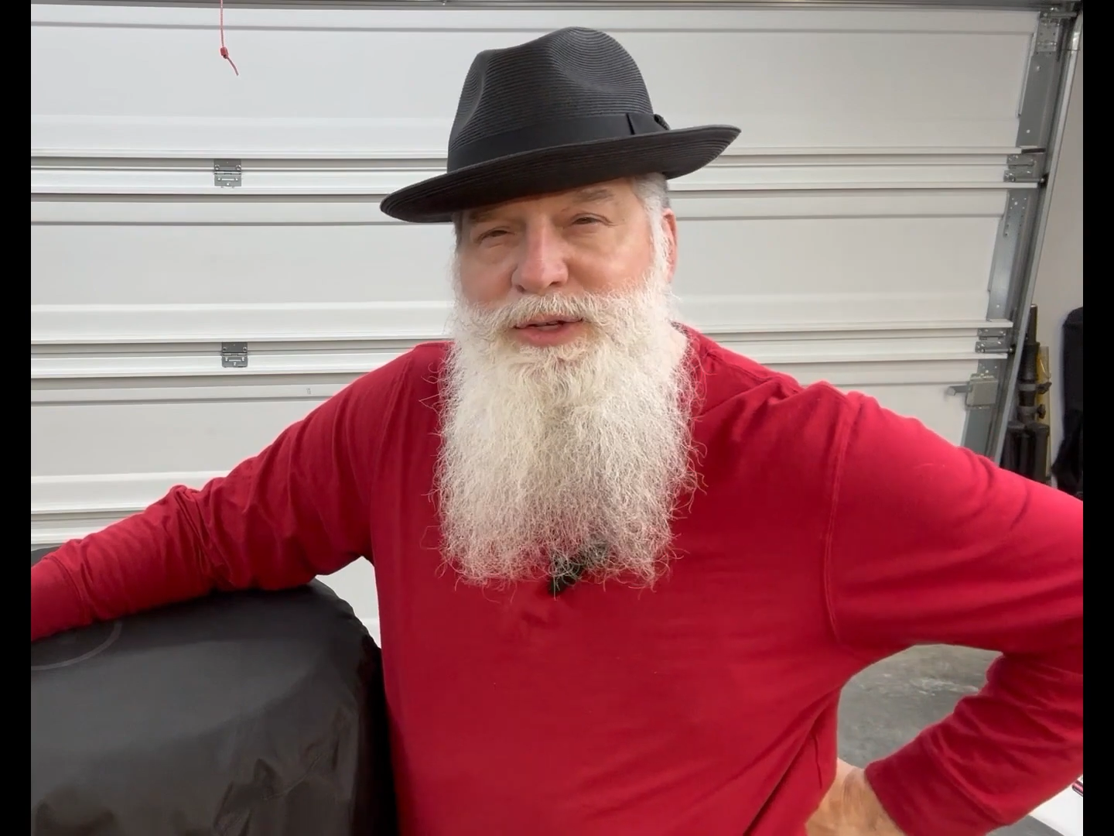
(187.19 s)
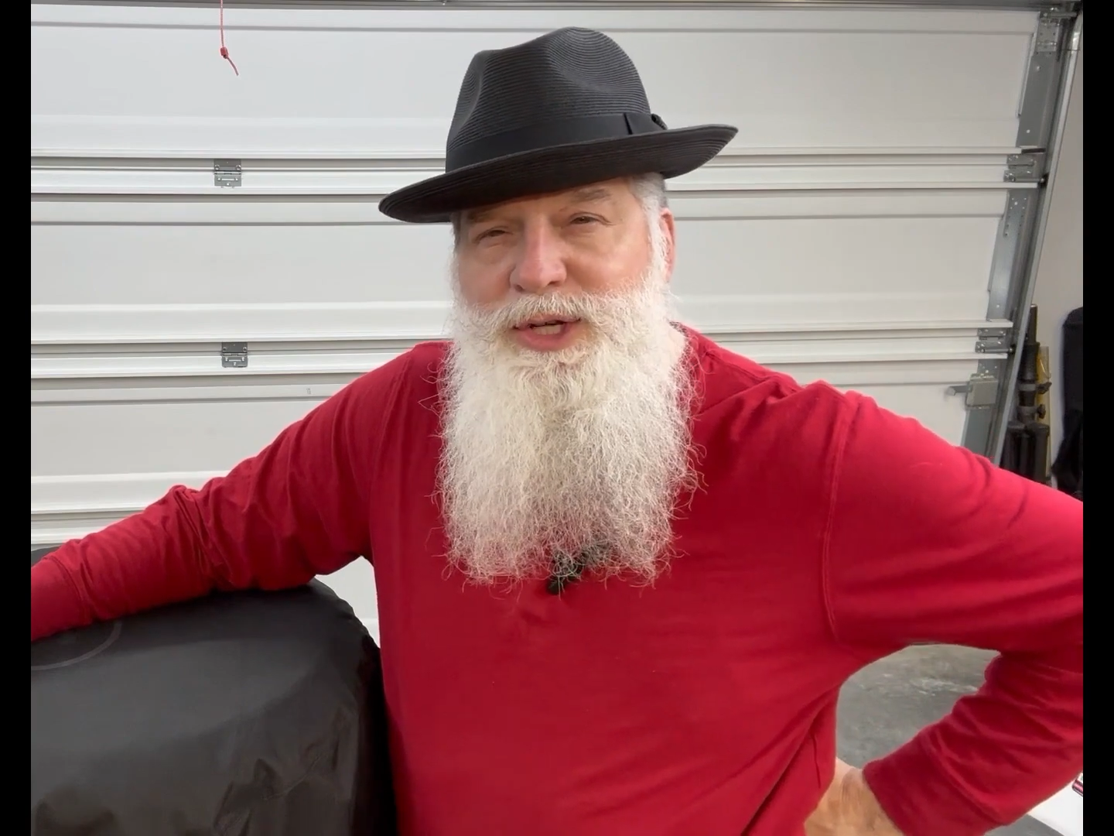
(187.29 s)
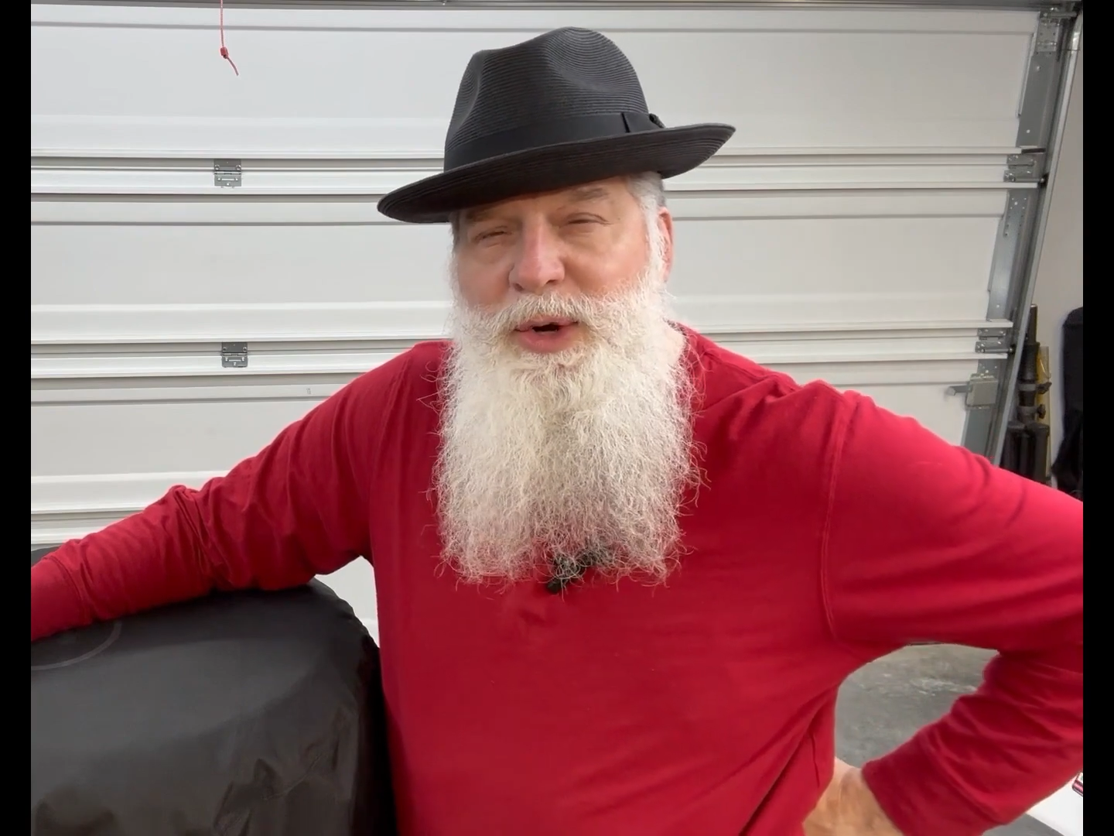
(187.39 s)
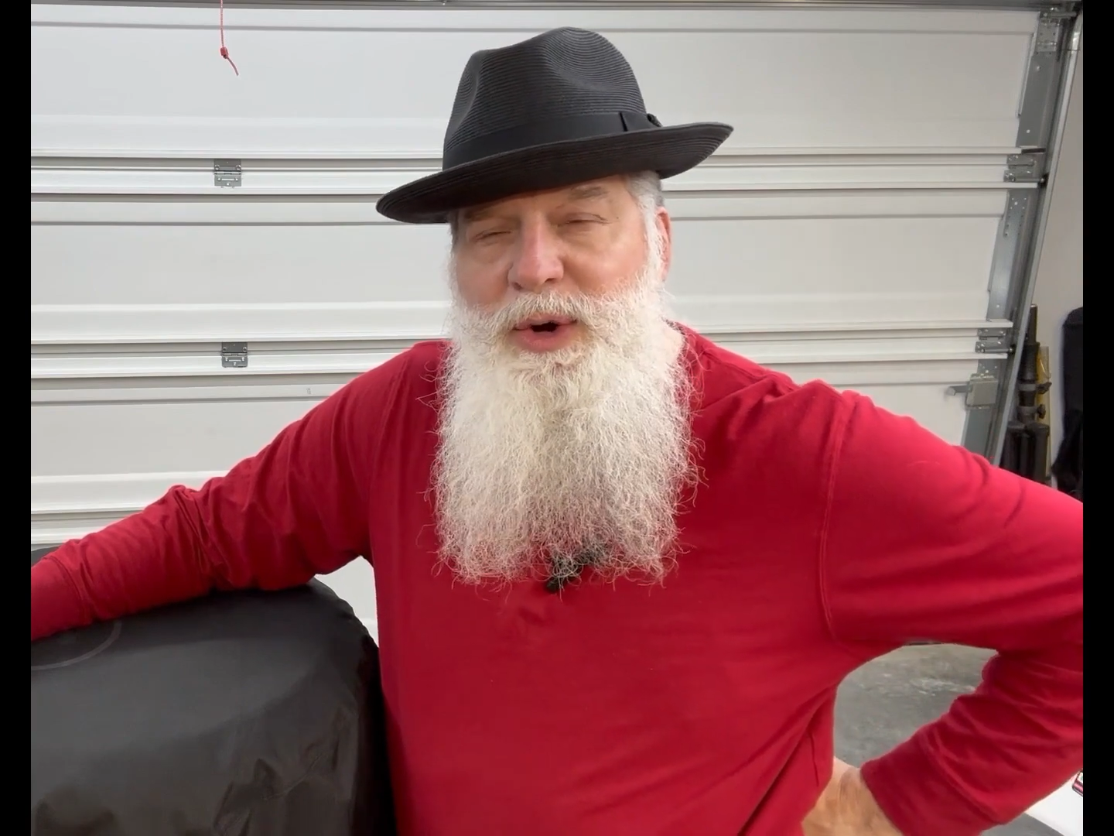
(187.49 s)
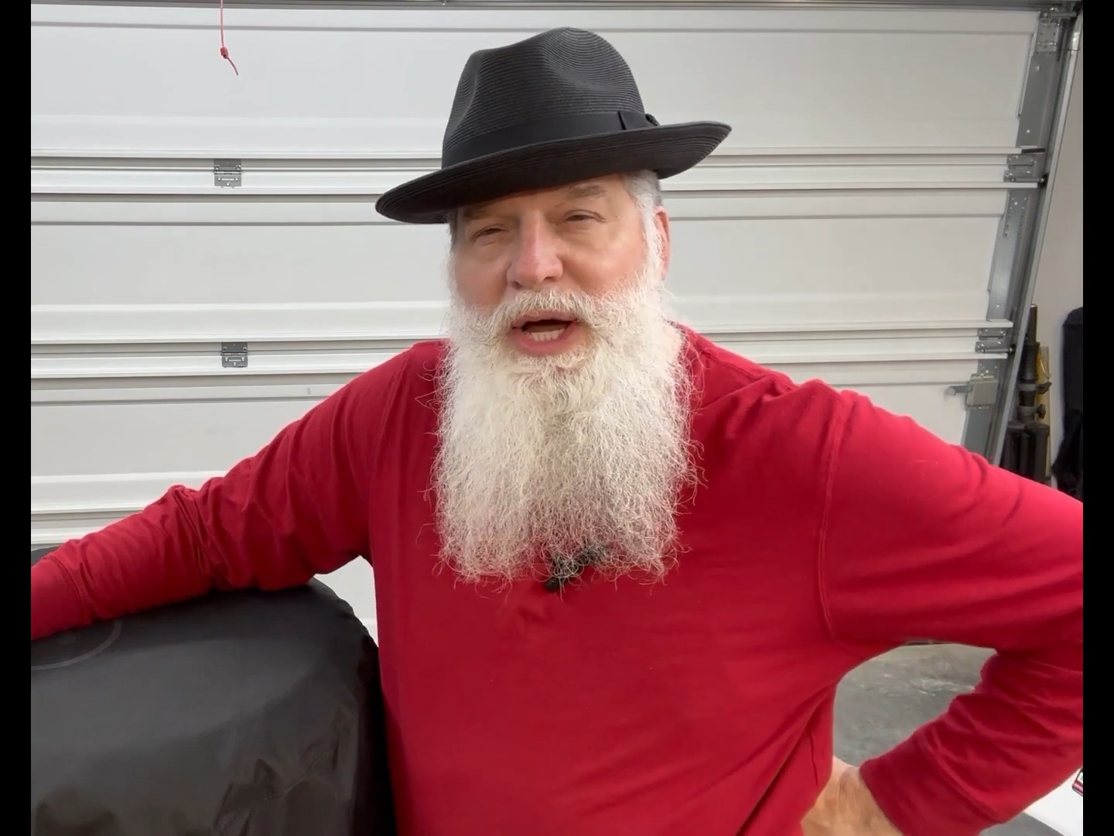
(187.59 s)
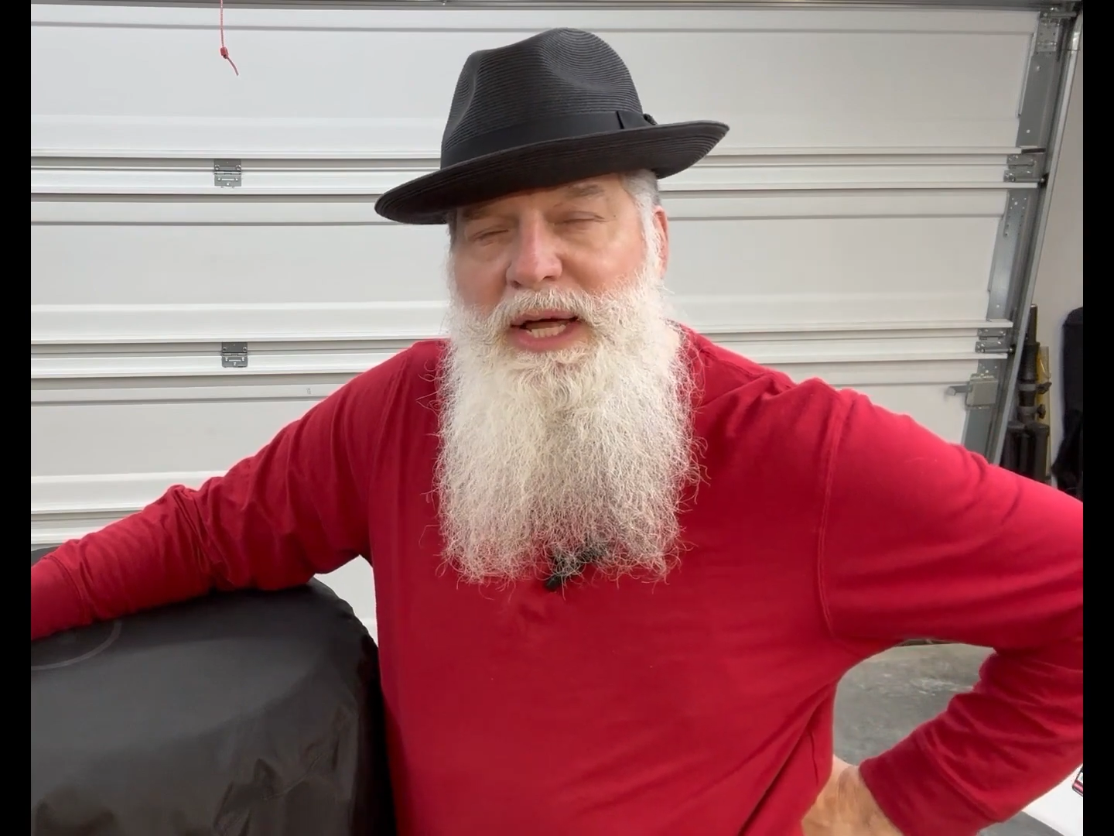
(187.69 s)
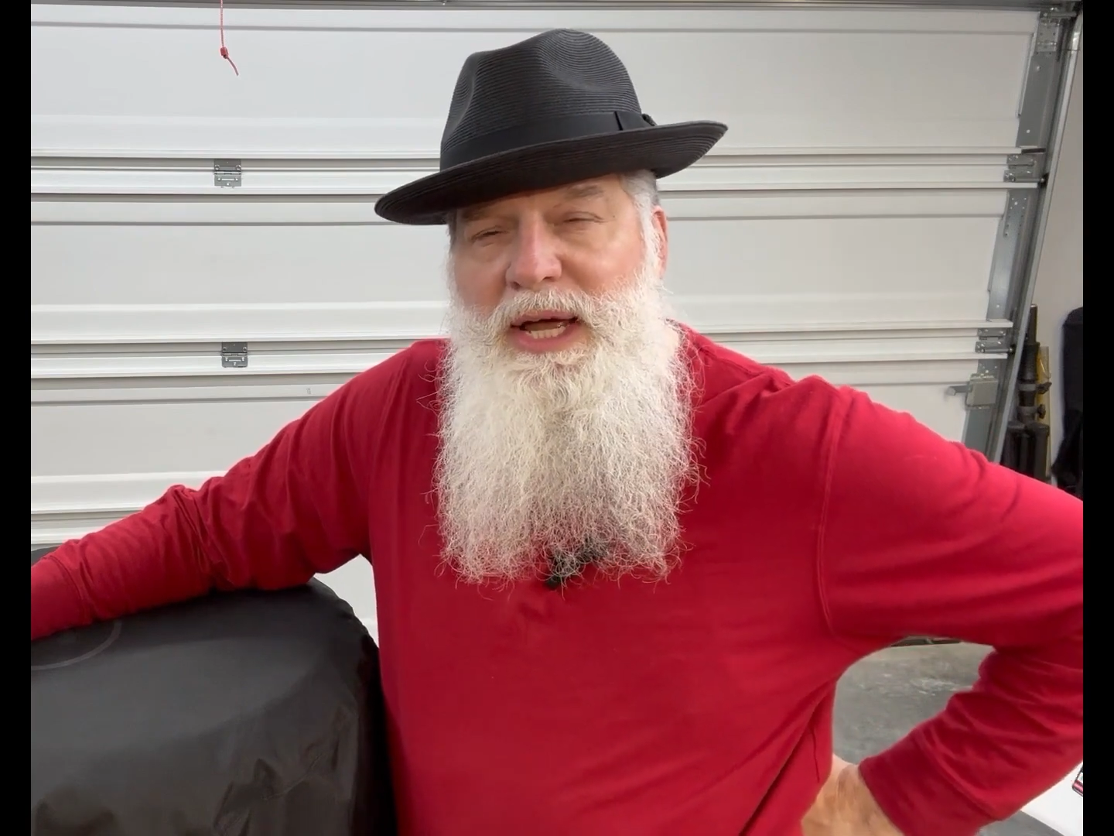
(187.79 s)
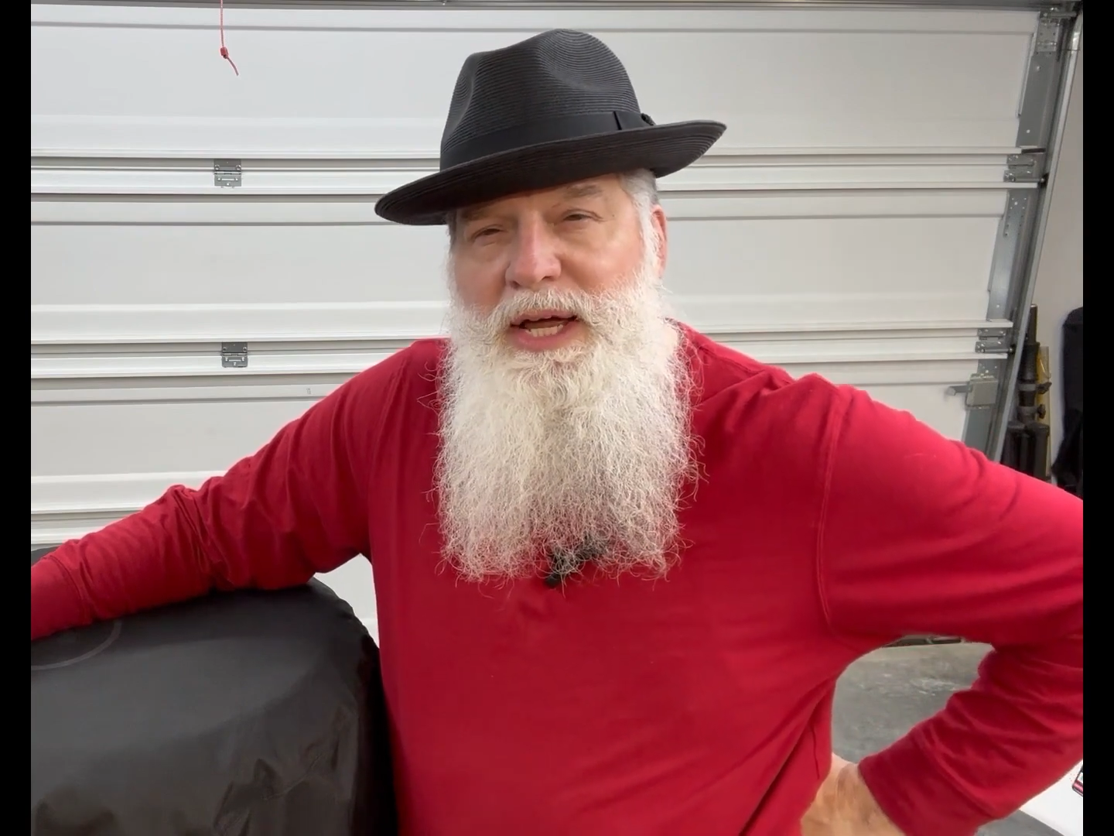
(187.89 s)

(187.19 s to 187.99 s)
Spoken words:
so